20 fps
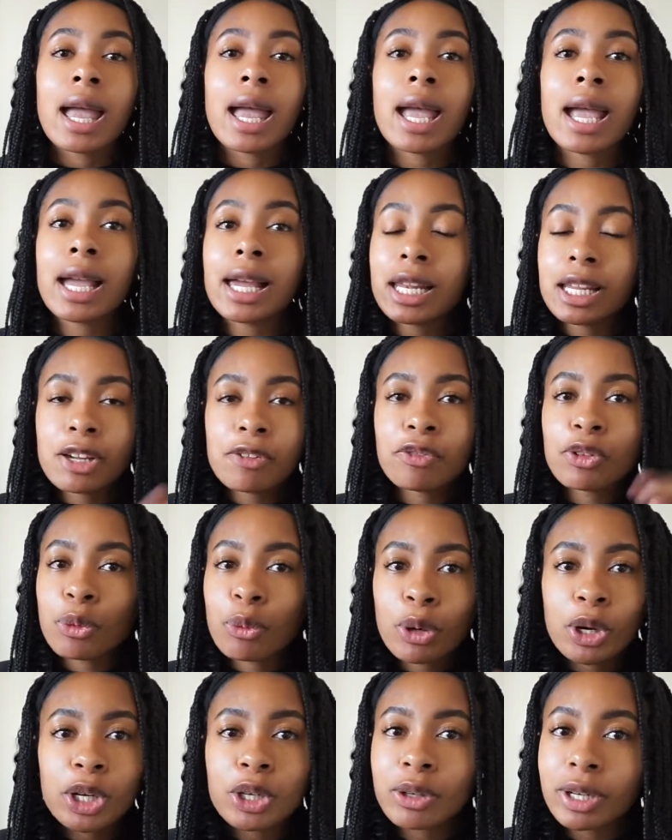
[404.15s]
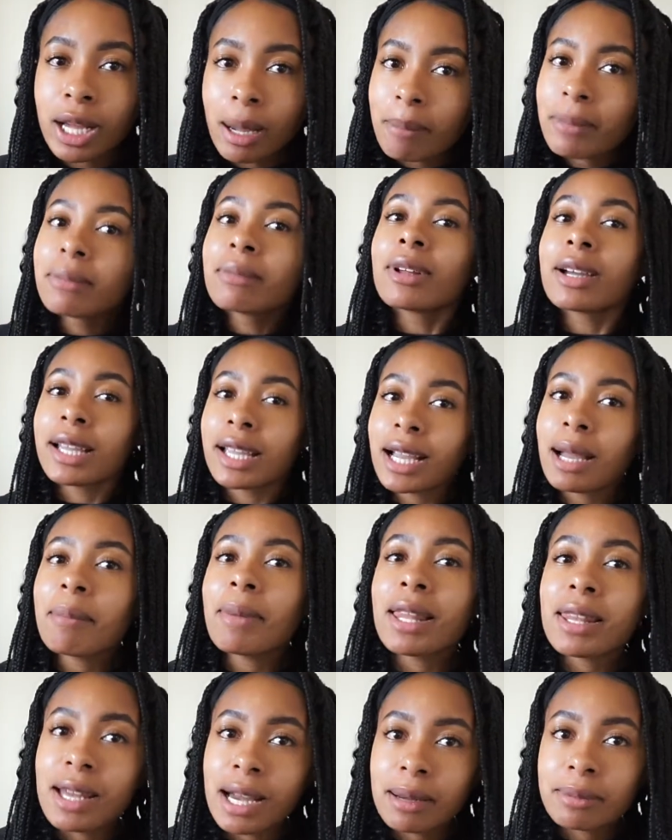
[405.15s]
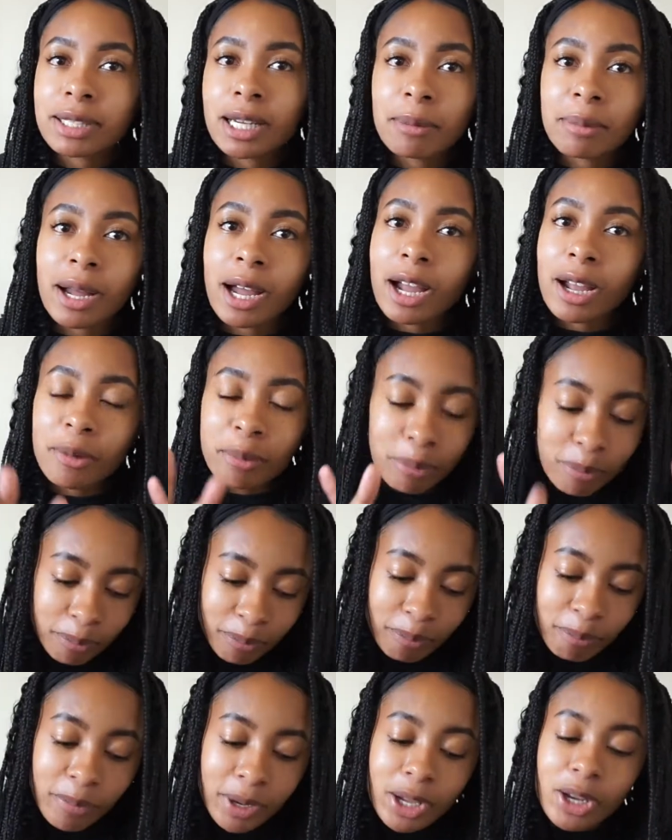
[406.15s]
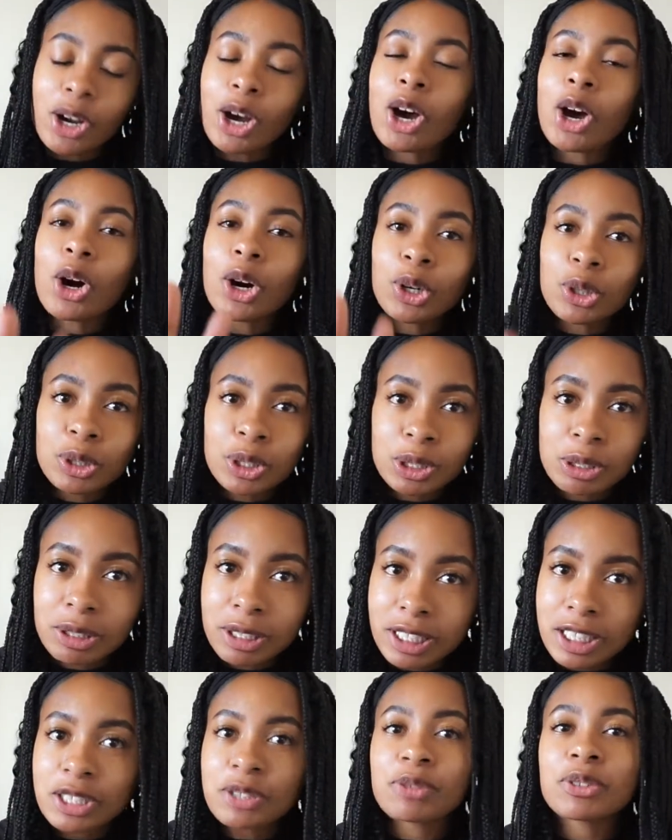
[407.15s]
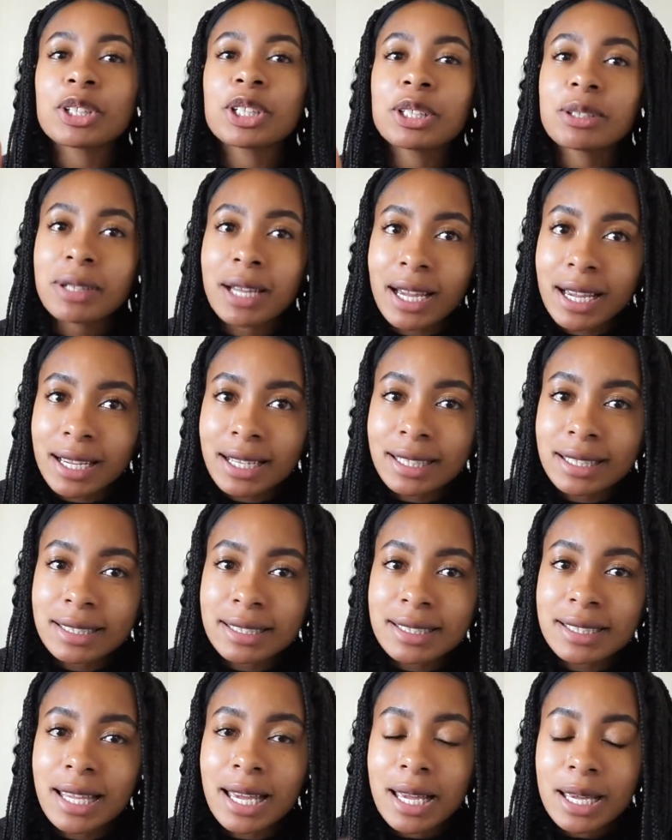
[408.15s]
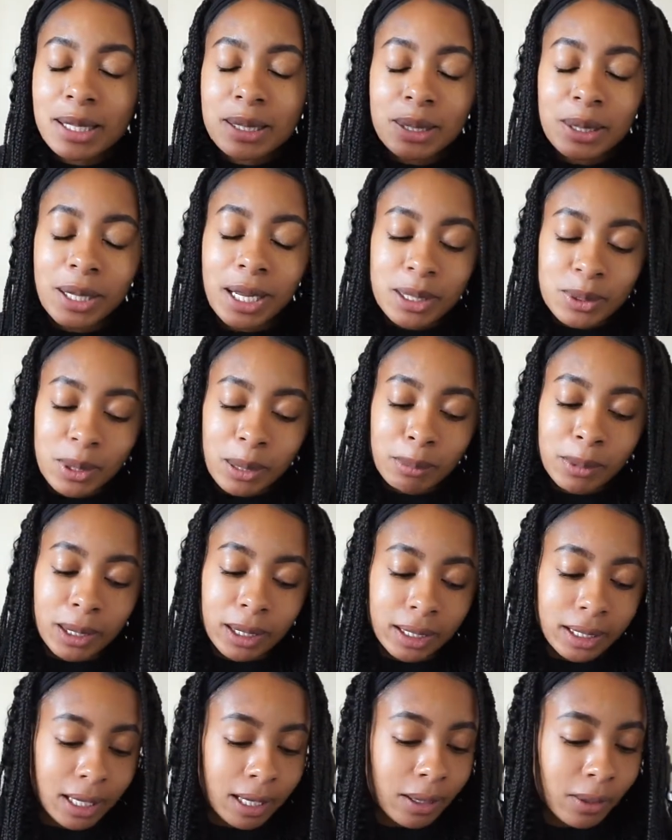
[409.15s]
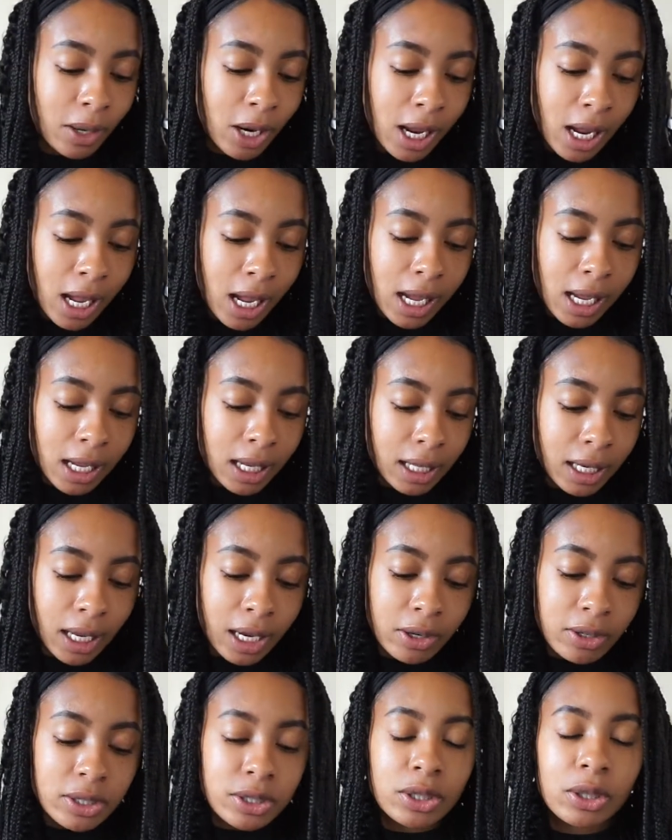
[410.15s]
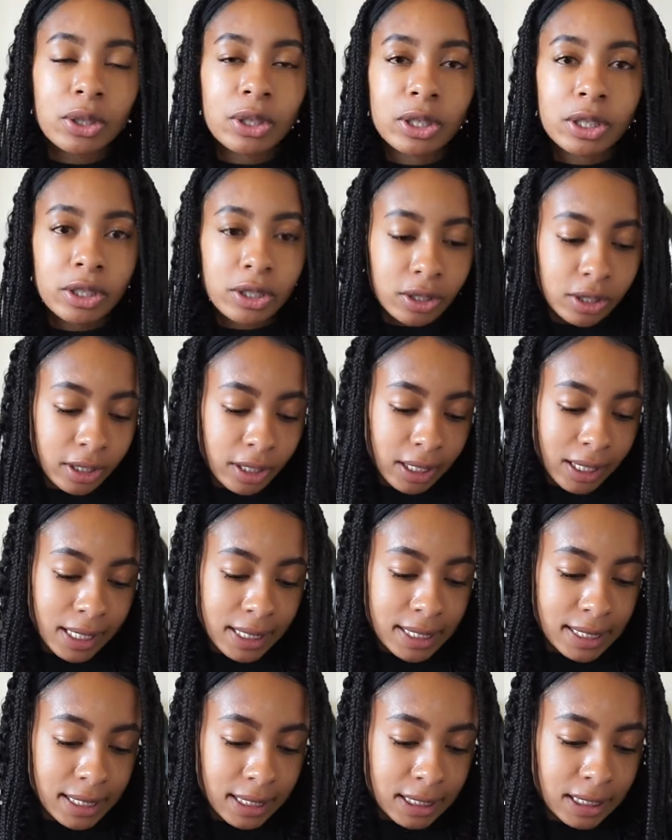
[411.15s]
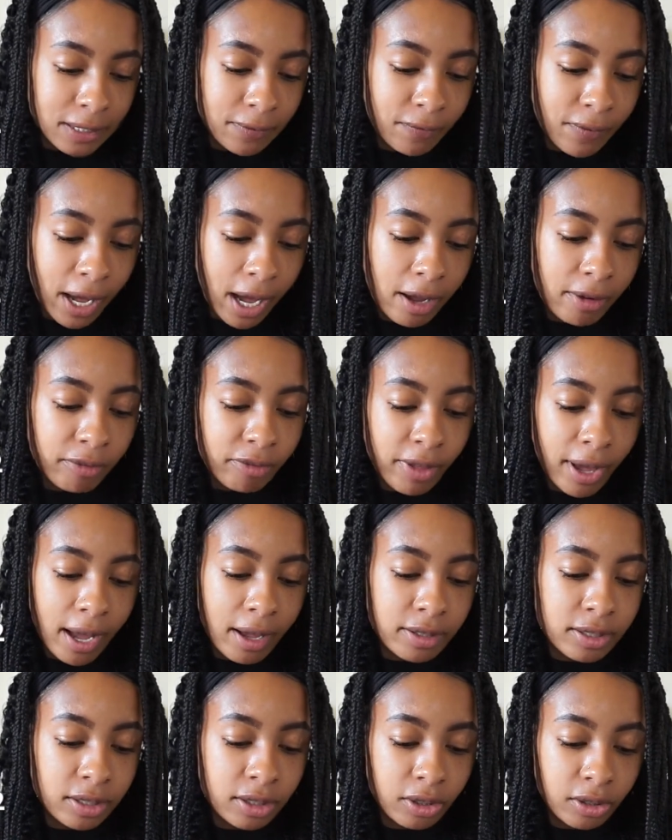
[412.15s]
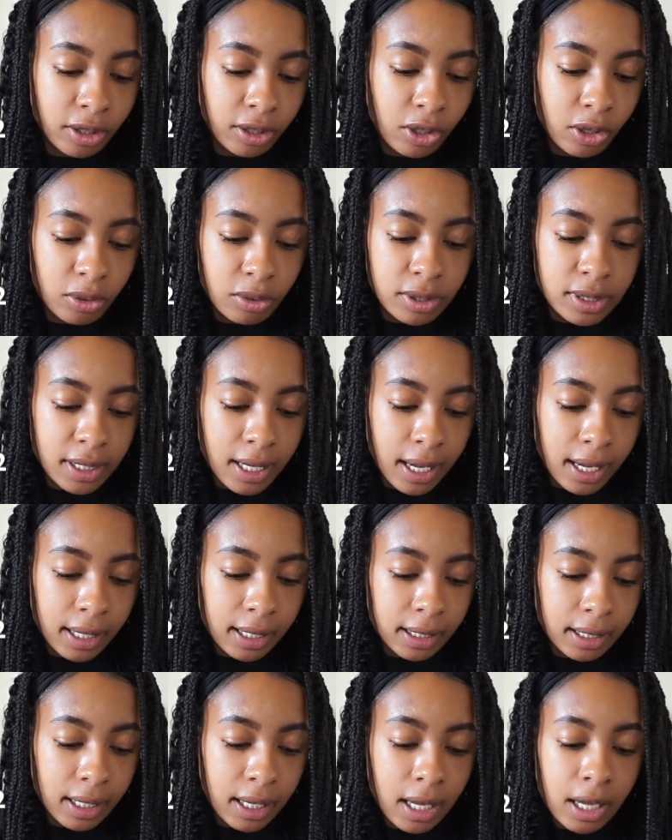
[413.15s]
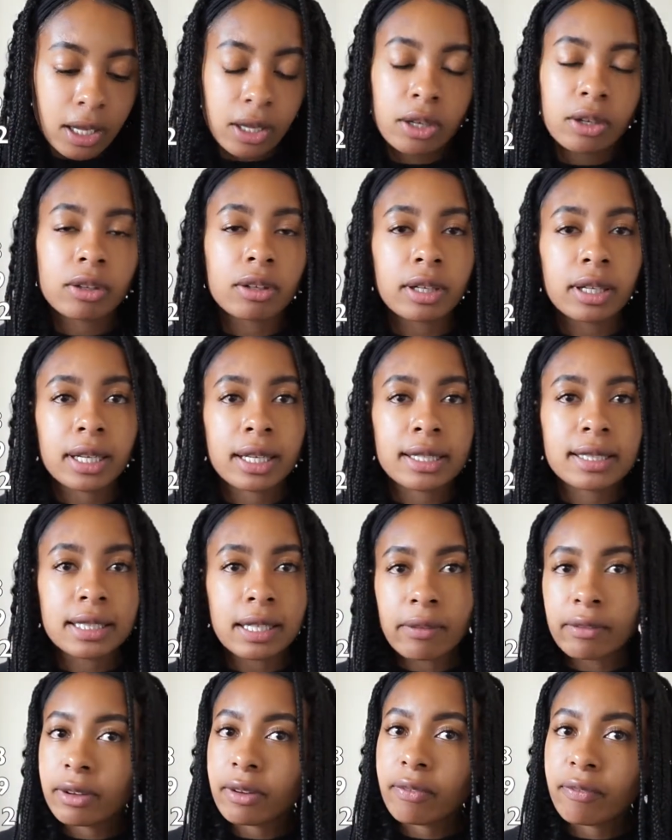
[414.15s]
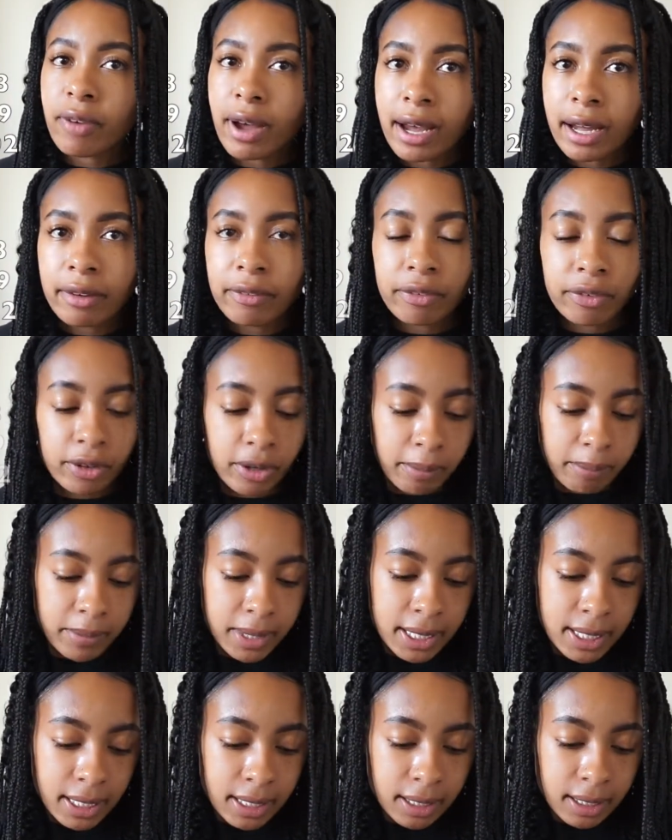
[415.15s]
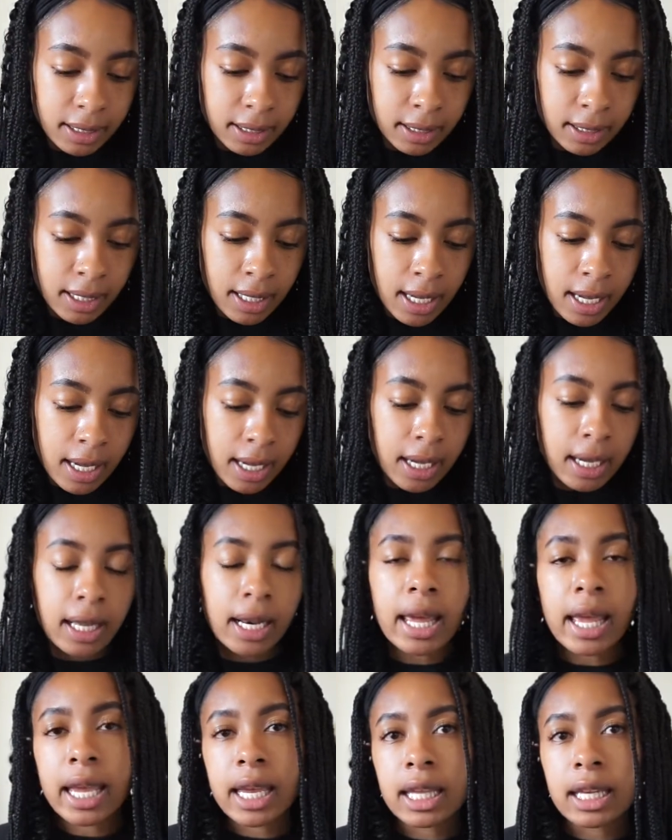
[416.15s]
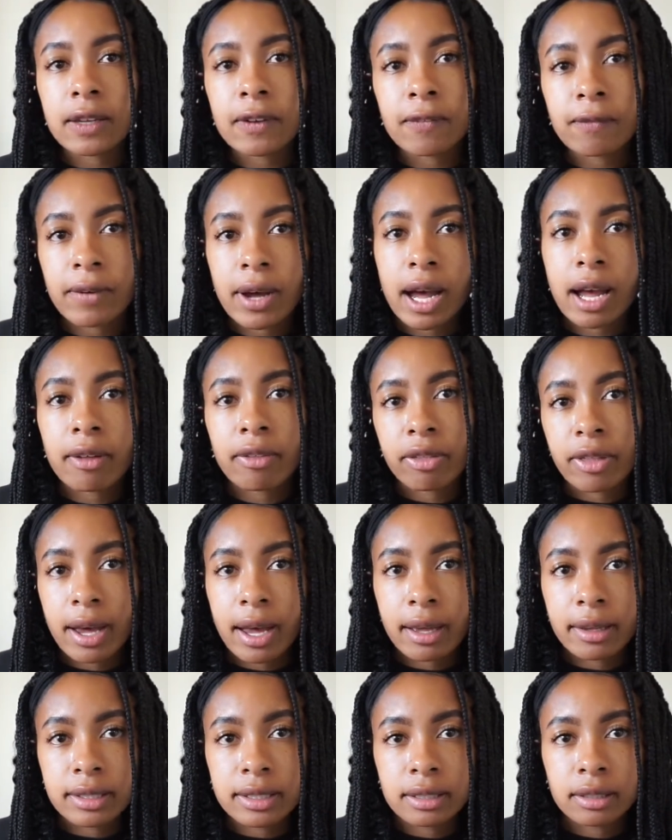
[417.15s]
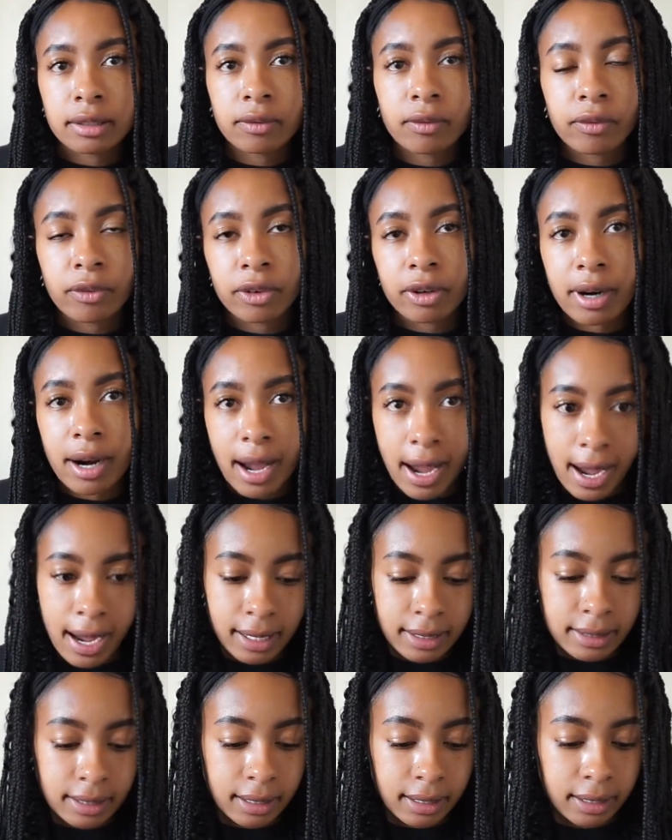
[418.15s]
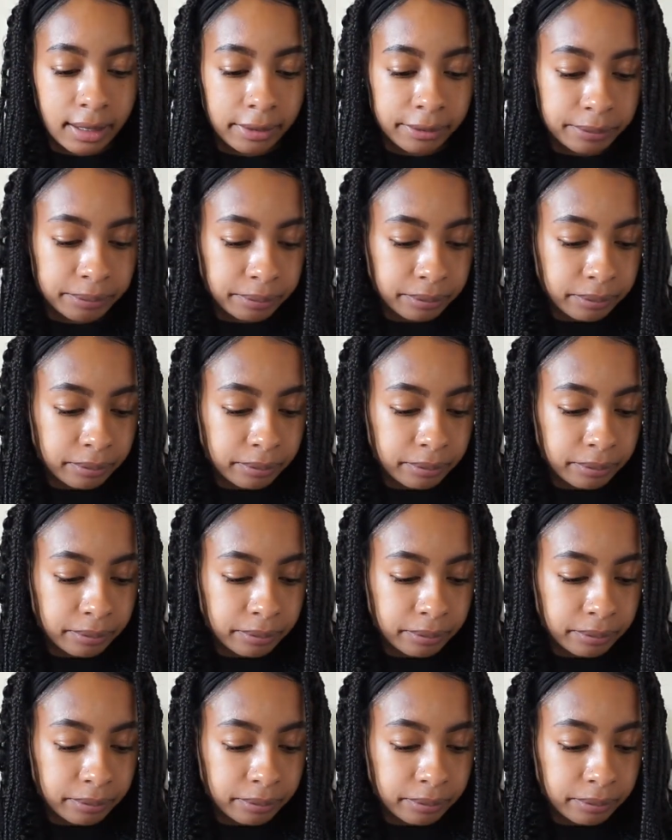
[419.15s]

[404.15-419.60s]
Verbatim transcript: And if you're wondering, I'm looking at my laptop. I made a whole little list for you guys, so that's what I'm looking down. In Arizona, you're looking at $65,000 on the low side. You're looking at $75,000 for a median and $85,000 for a high side.